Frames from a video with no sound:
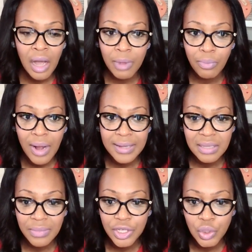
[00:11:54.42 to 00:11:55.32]
in
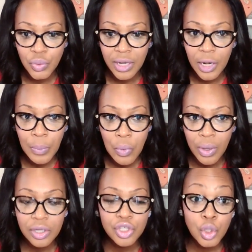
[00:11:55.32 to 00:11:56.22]
proximity to an
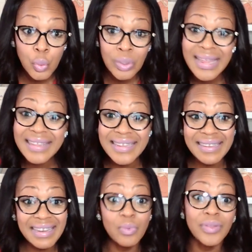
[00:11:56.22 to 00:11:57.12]
airport? So really
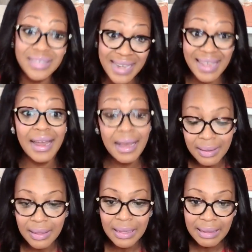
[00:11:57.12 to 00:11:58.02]
leading with
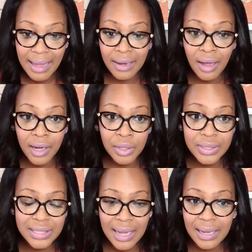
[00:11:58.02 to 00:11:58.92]
data and
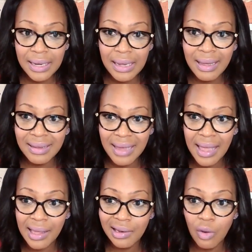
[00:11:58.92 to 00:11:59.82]
understanding,
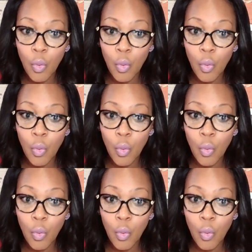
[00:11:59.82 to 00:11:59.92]
again,